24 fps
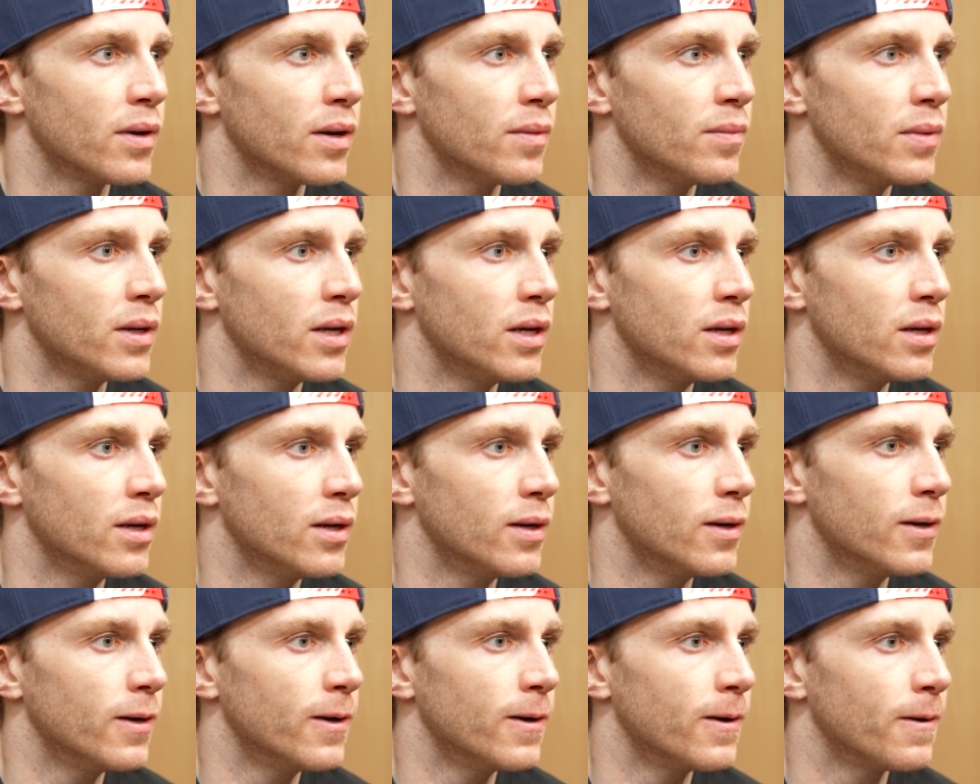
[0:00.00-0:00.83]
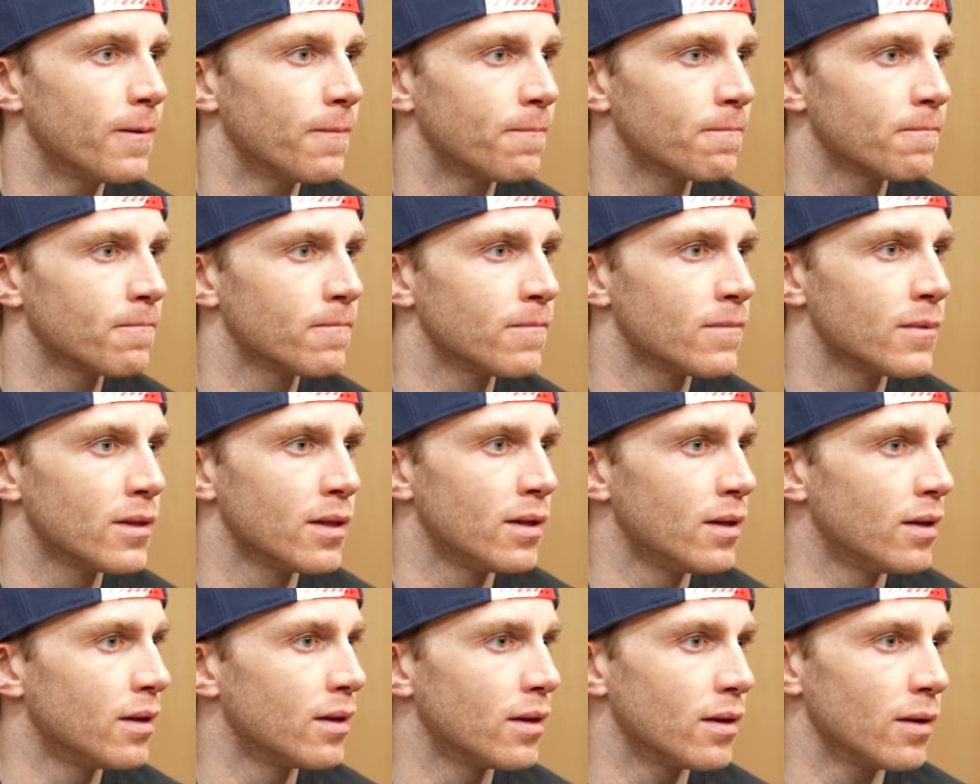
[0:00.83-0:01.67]
I mean,
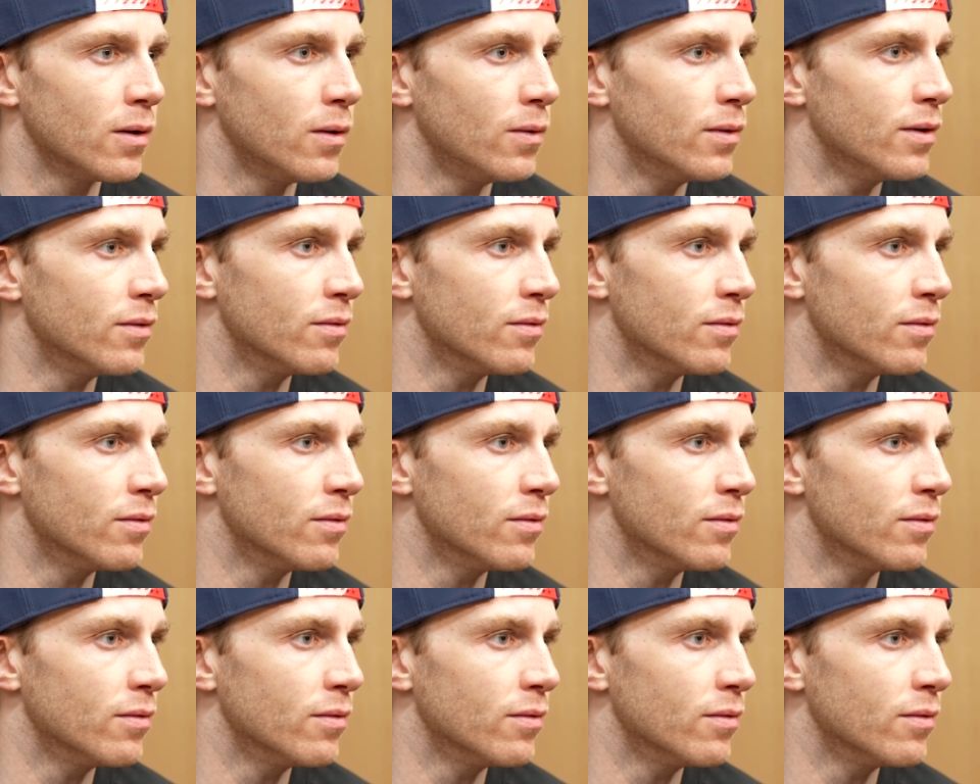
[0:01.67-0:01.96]
you know,